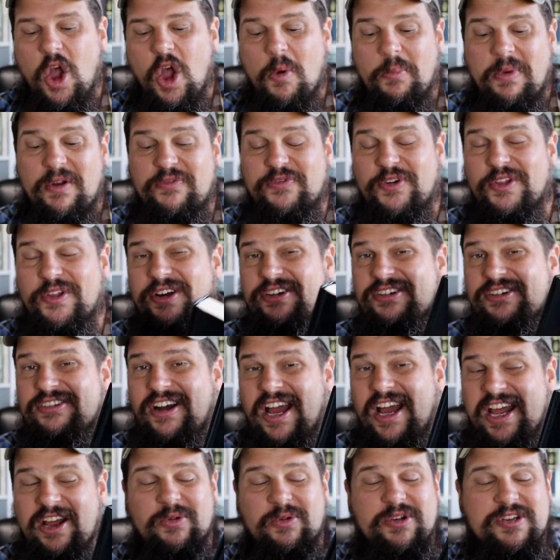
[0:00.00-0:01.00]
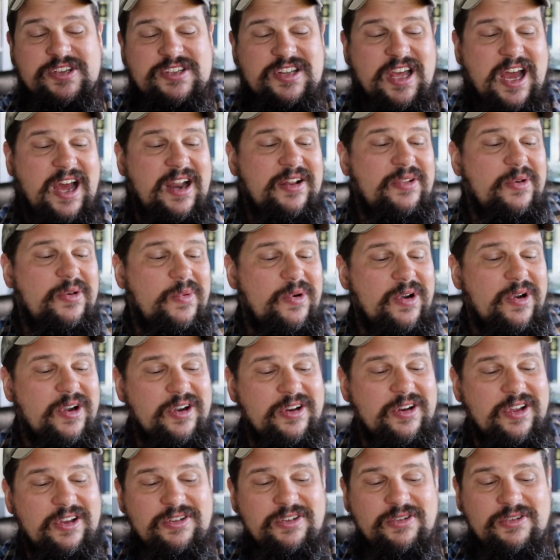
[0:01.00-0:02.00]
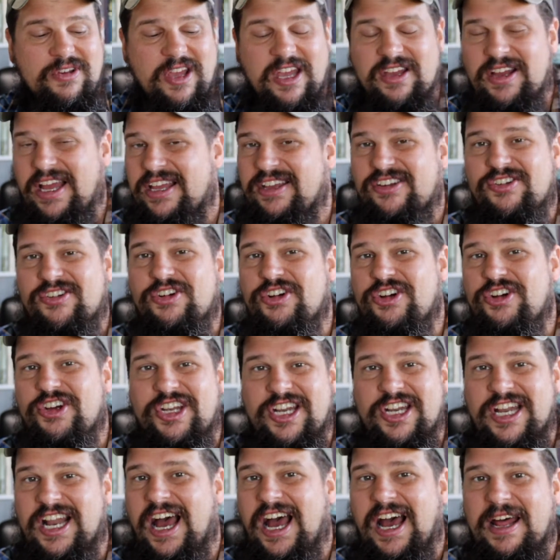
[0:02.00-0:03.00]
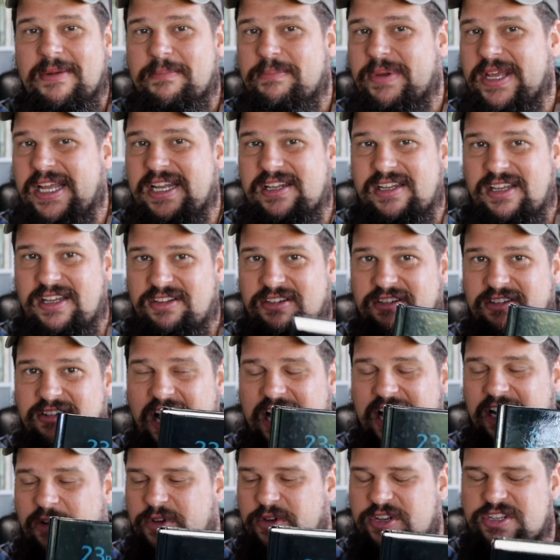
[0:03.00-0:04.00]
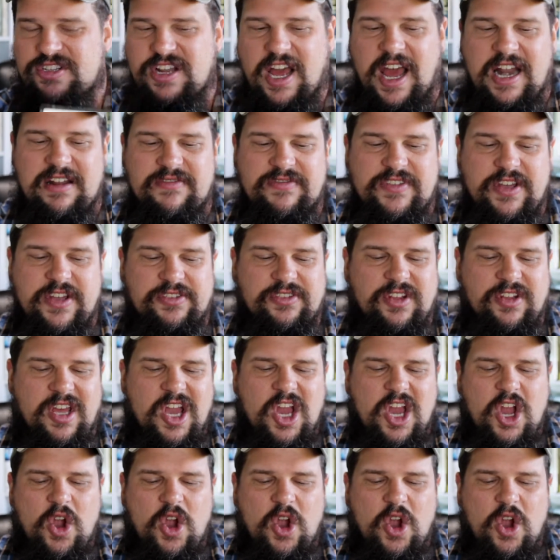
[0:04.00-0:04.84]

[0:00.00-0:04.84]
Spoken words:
But for the language side of the work, I could not beat the language side of this,